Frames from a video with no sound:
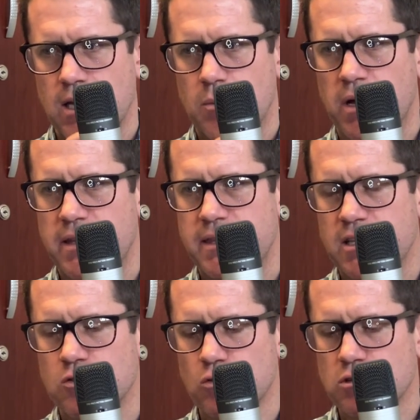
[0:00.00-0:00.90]
But that's
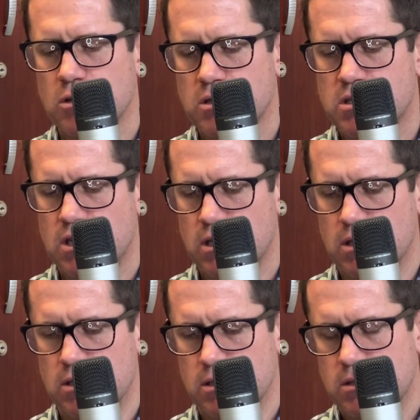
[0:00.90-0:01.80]
also a
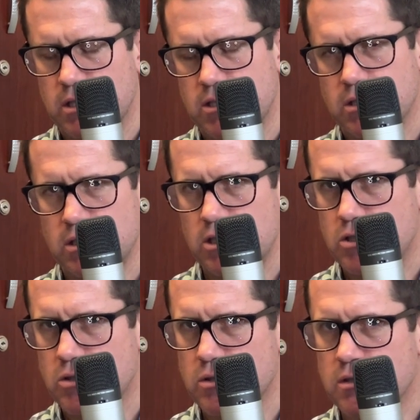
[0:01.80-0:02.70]
skill that you need
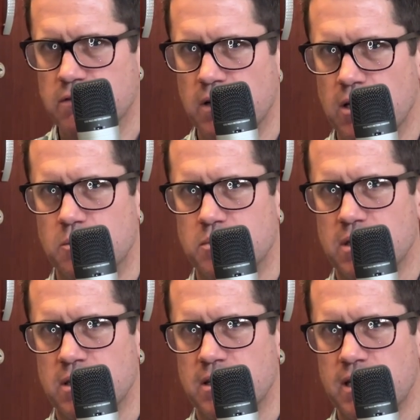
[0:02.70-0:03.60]
to develop.
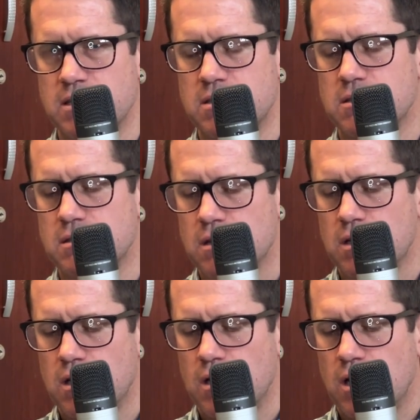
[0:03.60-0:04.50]
And that's,
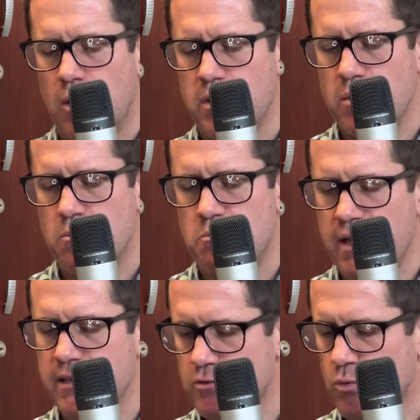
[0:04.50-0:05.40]
the
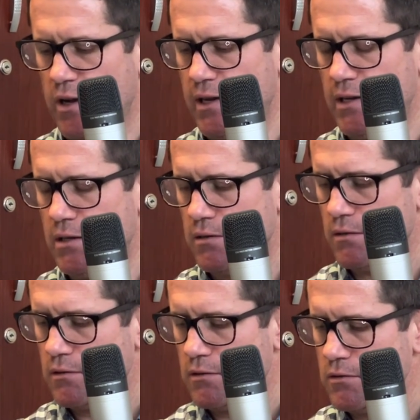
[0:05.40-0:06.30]
best way
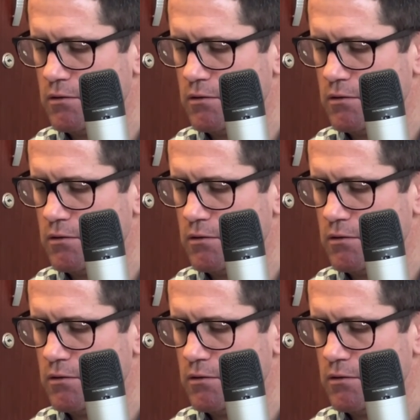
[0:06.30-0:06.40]
to